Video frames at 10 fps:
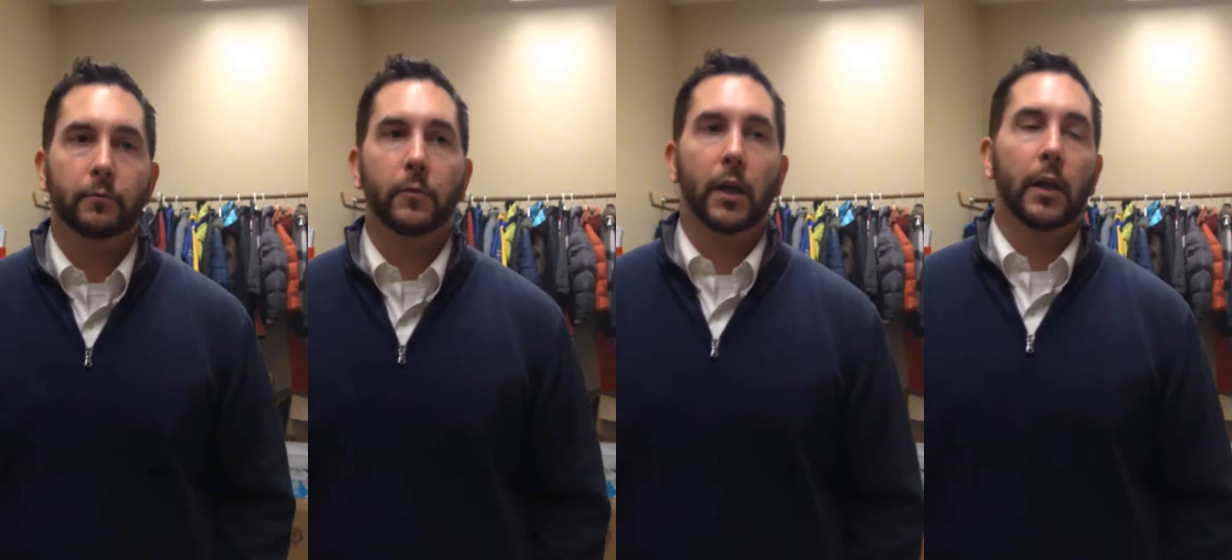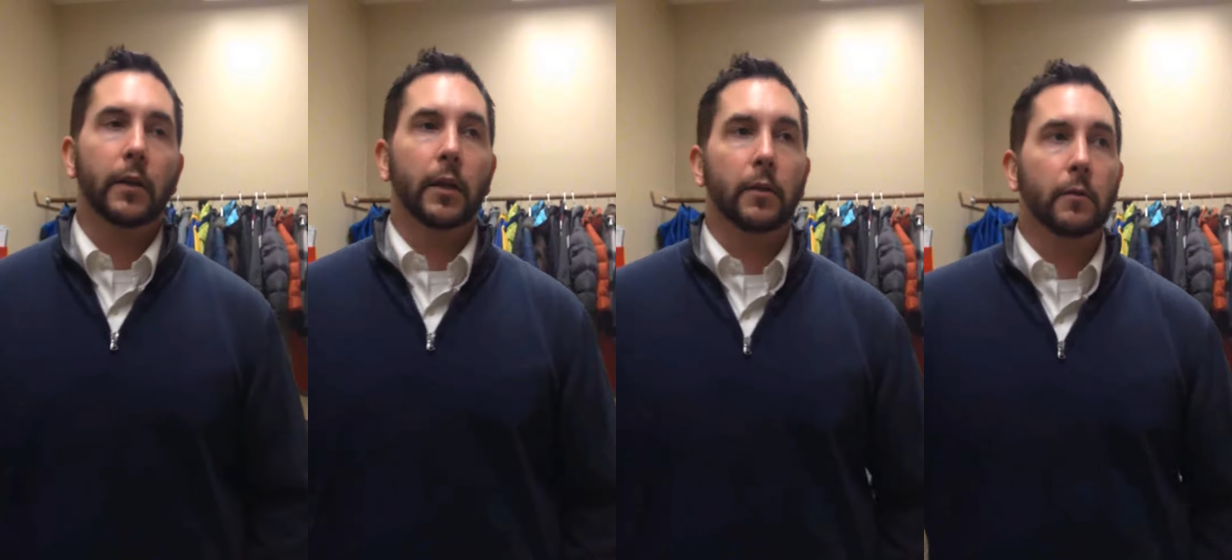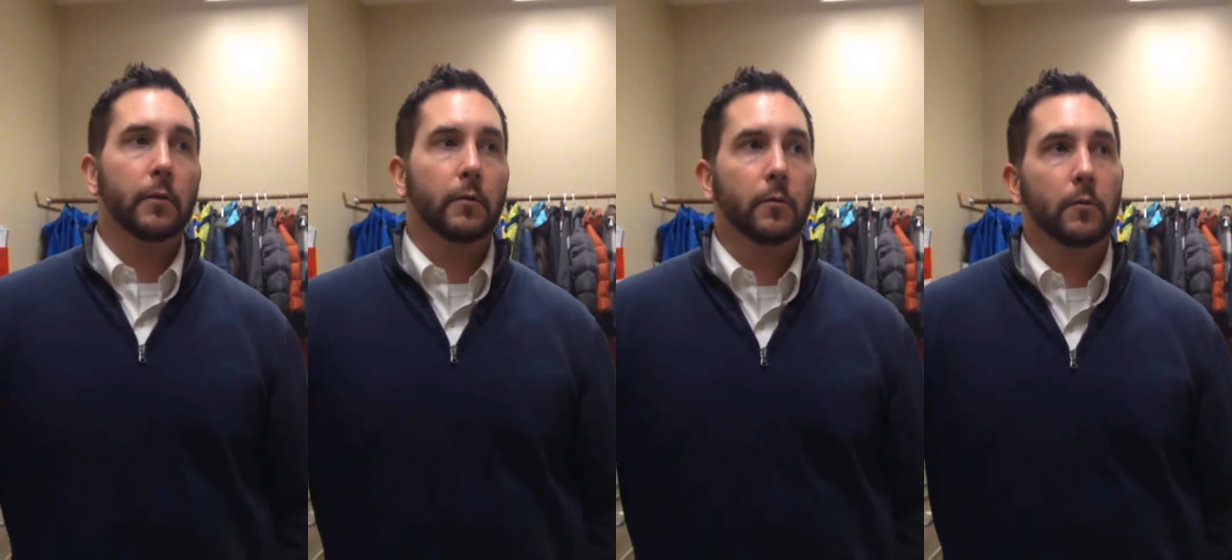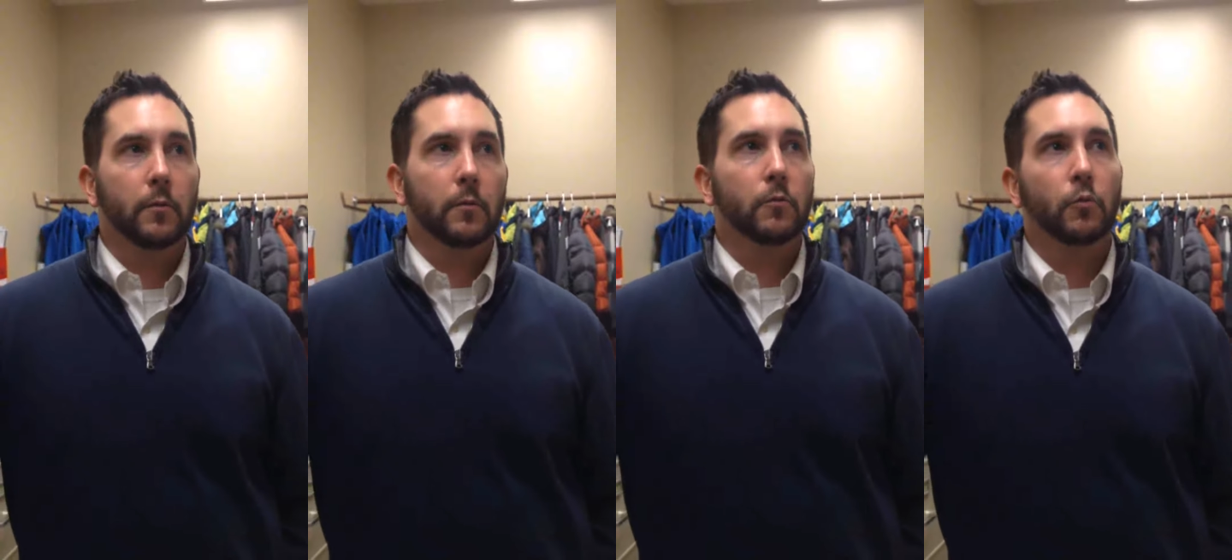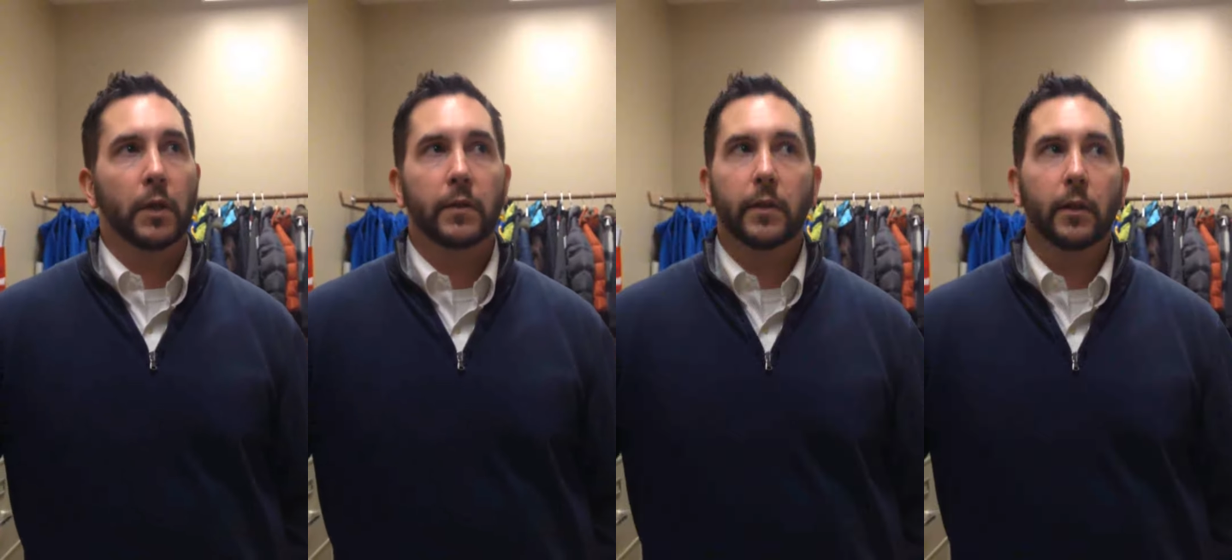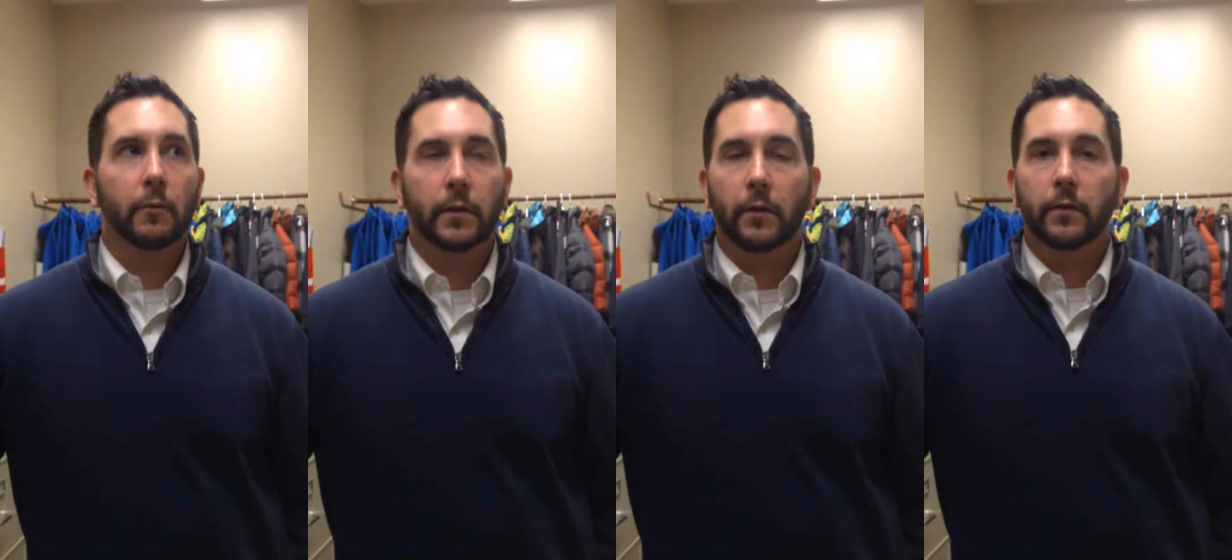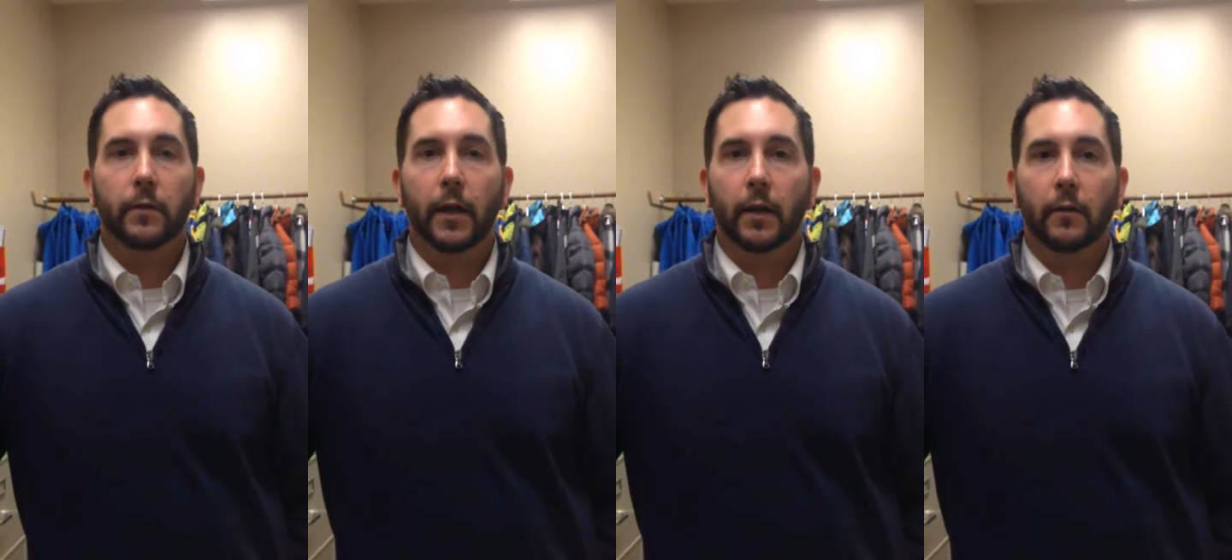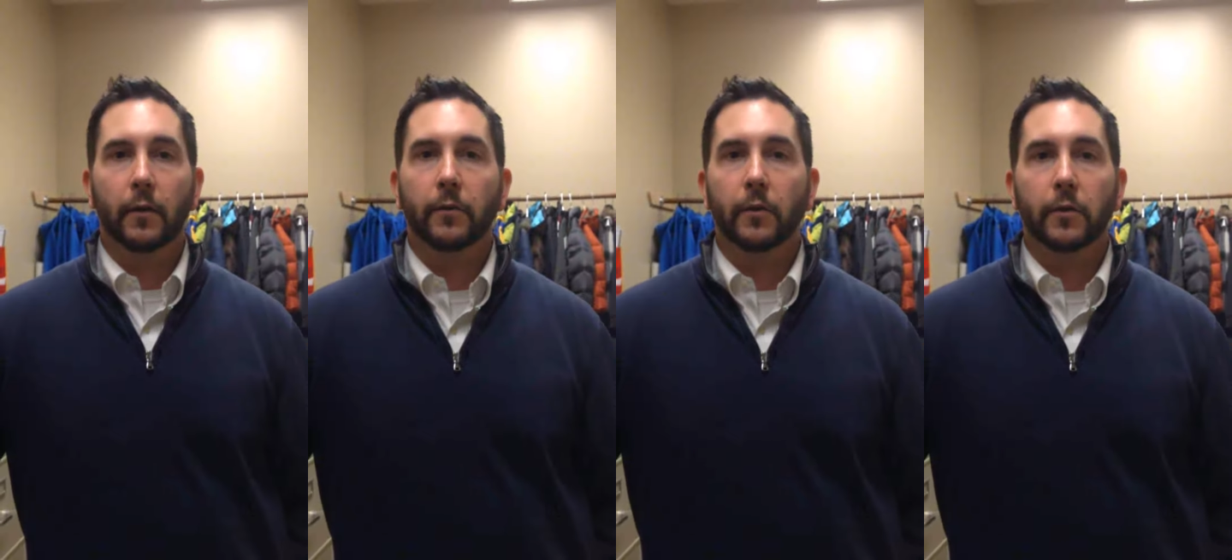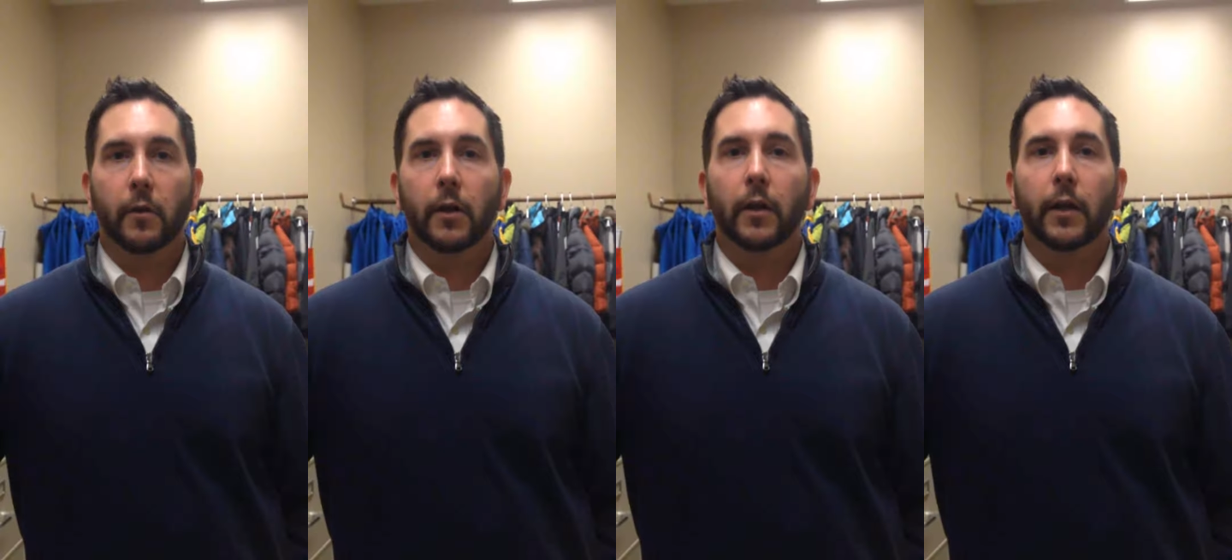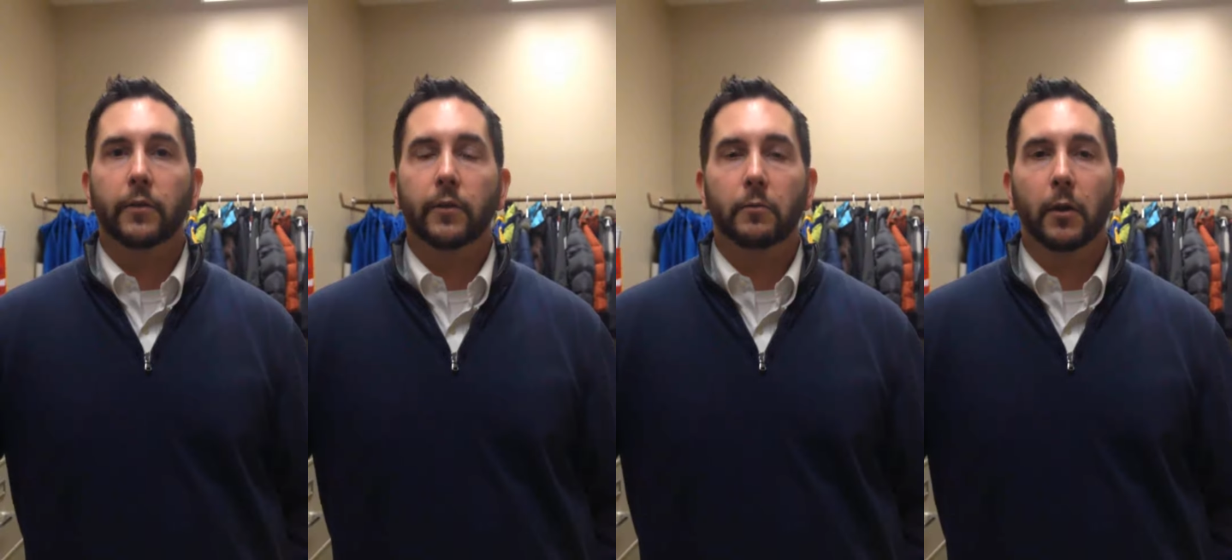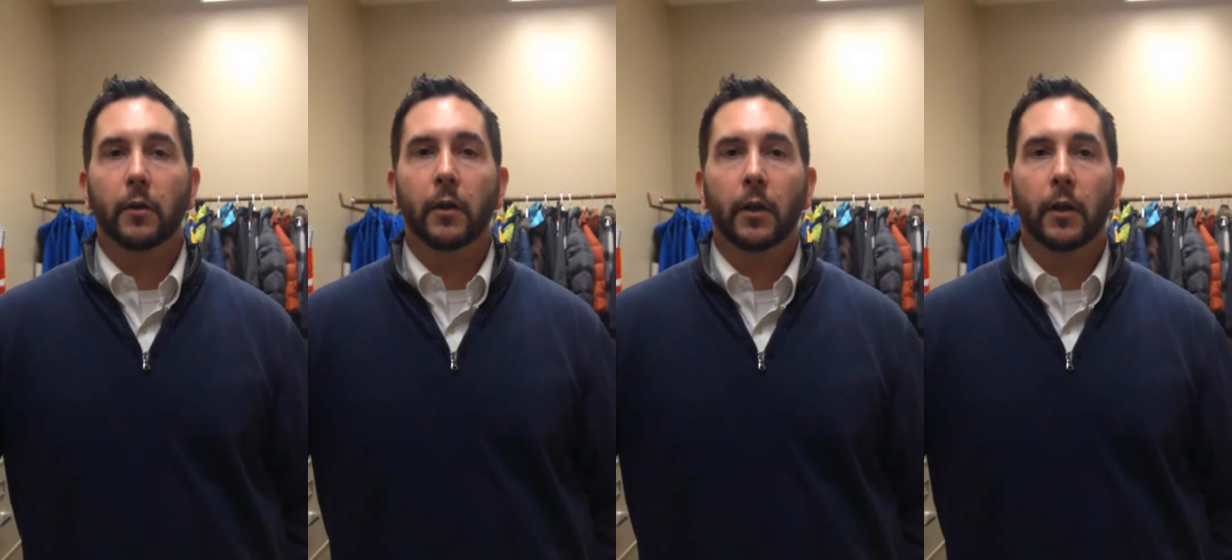and then we see the results of that in our first grade classes where